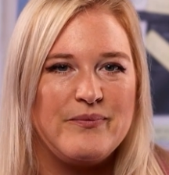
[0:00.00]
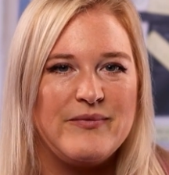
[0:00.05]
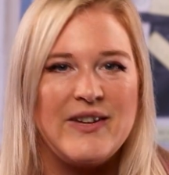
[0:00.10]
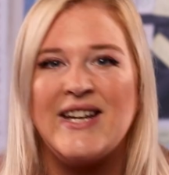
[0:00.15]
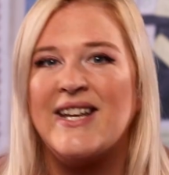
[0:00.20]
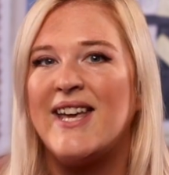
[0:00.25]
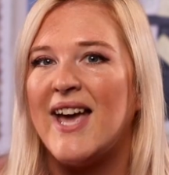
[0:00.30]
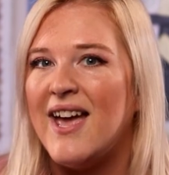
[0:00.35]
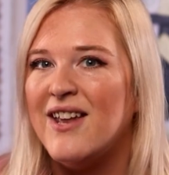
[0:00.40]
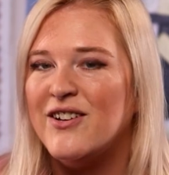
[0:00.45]

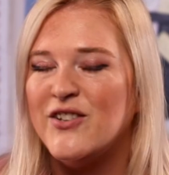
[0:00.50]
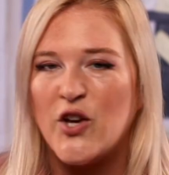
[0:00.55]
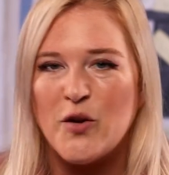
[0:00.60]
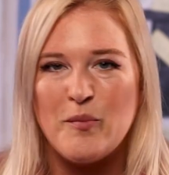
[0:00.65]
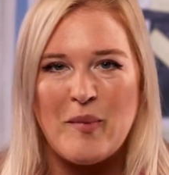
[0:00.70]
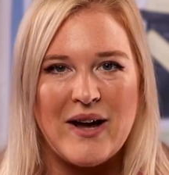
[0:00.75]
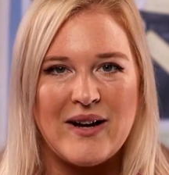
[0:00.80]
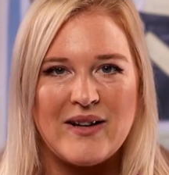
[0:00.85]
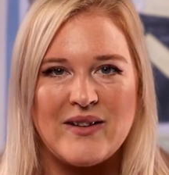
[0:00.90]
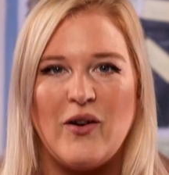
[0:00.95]
Again, go
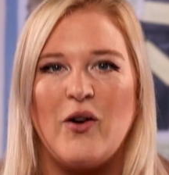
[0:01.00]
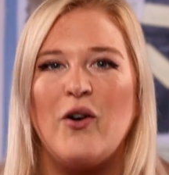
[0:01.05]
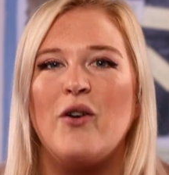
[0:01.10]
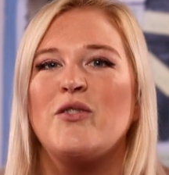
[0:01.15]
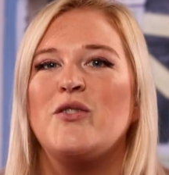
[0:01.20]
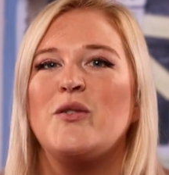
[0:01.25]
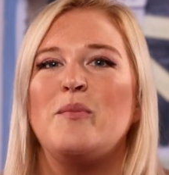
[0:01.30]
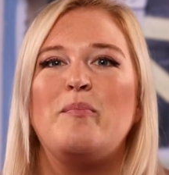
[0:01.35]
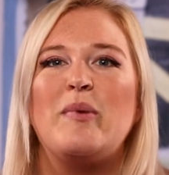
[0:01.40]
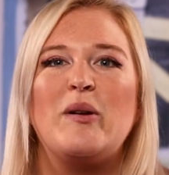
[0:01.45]
back
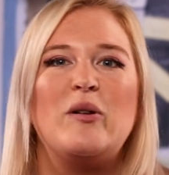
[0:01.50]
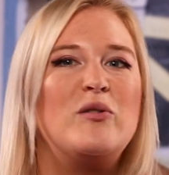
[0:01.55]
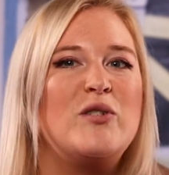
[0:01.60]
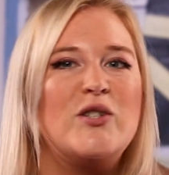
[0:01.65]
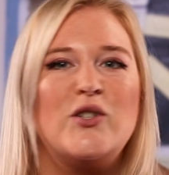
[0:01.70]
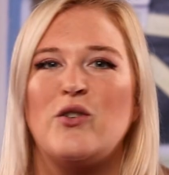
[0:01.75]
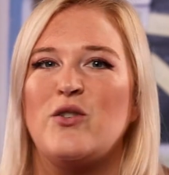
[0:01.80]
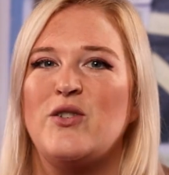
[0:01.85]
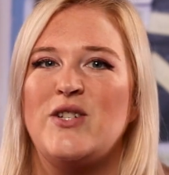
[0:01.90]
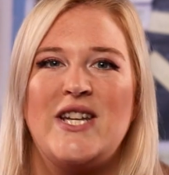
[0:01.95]
to
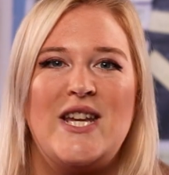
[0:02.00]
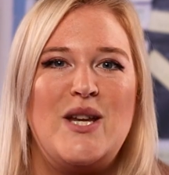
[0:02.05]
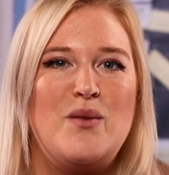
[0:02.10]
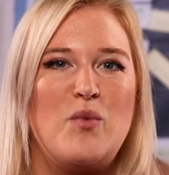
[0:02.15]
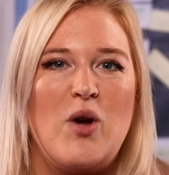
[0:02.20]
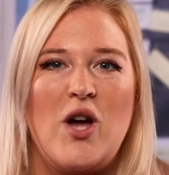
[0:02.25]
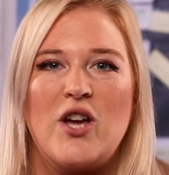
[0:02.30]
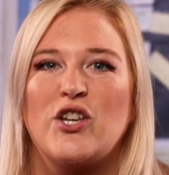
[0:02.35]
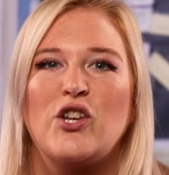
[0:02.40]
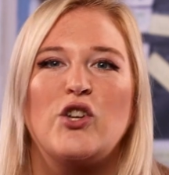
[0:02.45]
building on
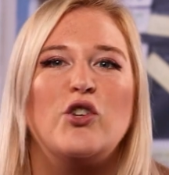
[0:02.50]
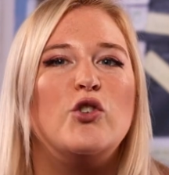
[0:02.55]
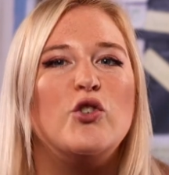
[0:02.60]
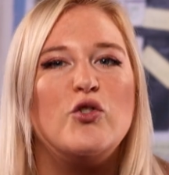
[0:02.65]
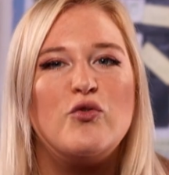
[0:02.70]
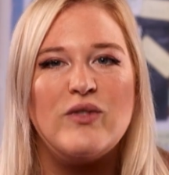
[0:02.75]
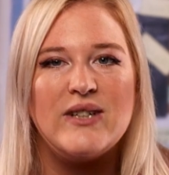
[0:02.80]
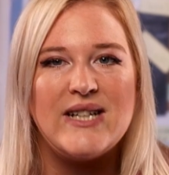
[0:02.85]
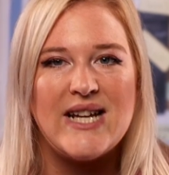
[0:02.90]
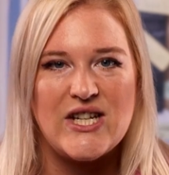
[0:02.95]
teamwork and
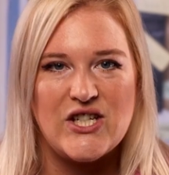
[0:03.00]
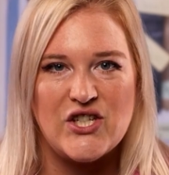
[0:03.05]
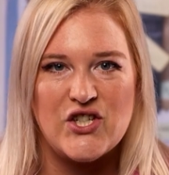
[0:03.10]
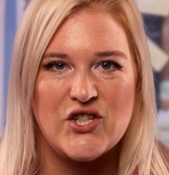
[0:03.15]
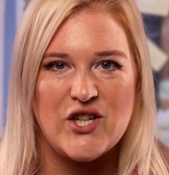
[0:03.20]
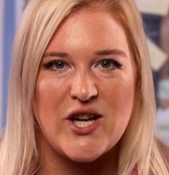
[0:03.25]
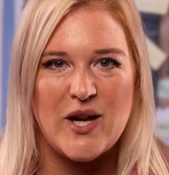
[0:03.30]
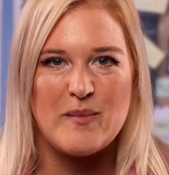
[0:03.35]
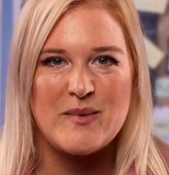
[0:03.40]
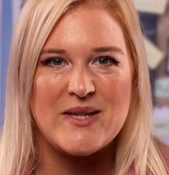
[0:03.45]
good
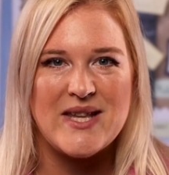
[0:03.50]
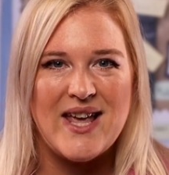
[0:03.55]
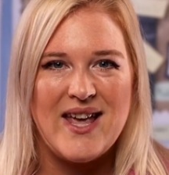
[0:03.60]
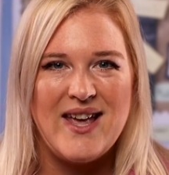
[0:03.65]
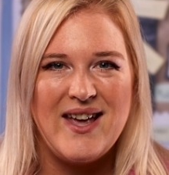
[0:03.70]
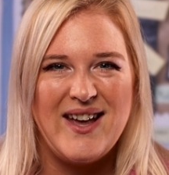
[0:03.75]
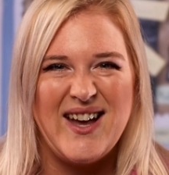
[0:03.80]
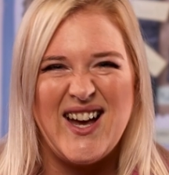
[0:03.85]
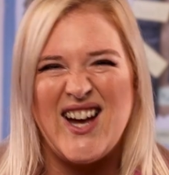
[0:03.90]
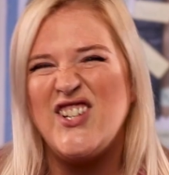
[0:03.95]
relationships,
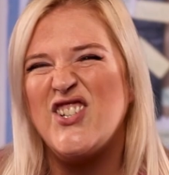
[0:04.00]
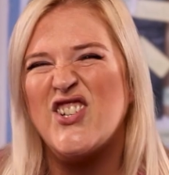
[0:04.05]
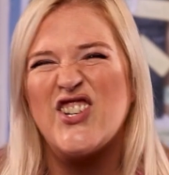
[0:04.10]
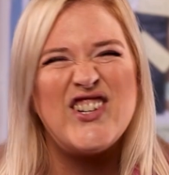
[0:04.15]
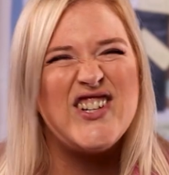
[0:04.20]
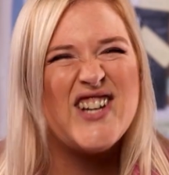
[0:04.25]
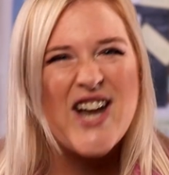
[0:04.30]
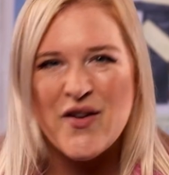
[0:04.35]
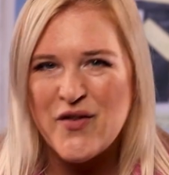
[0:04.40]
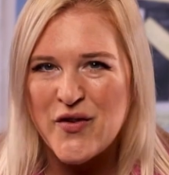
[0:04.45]
and you
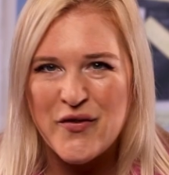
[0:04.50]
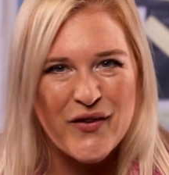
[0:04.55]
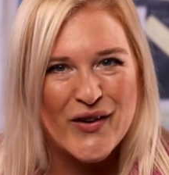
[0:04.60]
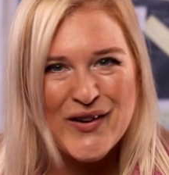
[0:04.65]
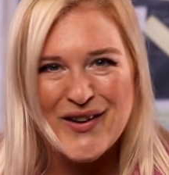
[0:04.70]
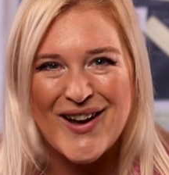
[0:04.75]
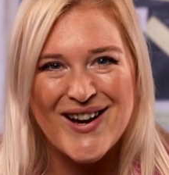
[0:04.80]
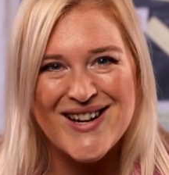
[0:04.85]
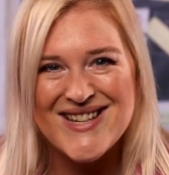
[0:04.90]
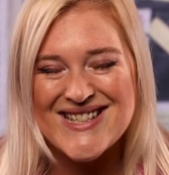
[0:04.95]
should never
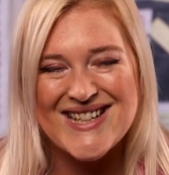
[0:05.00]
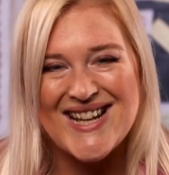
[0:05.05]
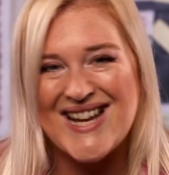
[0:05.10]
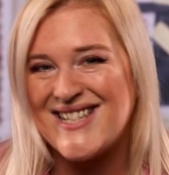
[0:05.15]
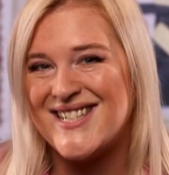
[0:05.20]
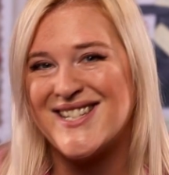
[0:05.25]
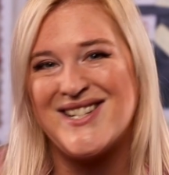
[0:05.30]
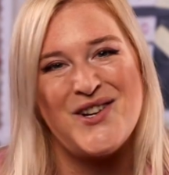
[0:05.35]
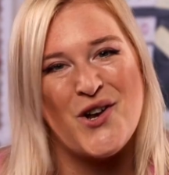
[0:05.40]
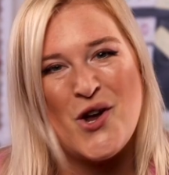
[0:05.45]
feel
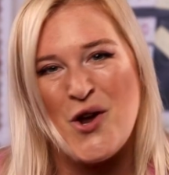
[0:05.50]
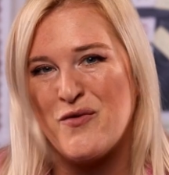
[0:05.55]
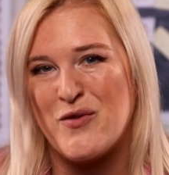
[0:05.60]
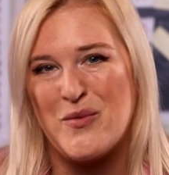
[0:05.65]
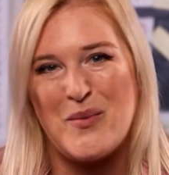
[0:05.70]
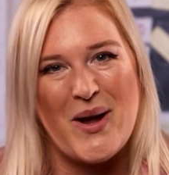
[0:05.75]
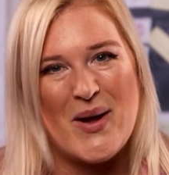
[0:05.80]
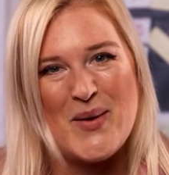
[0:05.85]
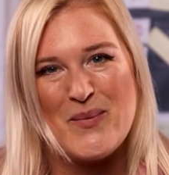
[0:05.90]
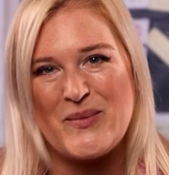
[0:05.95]
isolated and
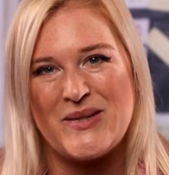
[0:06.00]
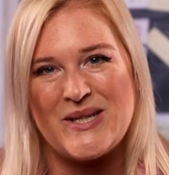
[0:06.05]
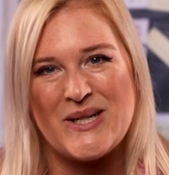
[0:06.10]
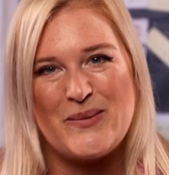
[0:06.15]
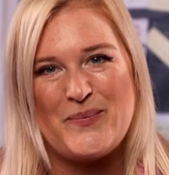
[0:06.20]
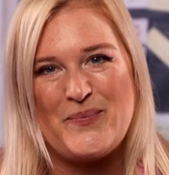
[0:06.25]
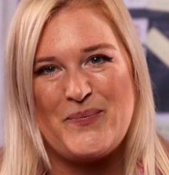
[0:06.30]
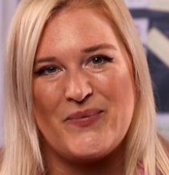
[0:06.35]
overwhelmed.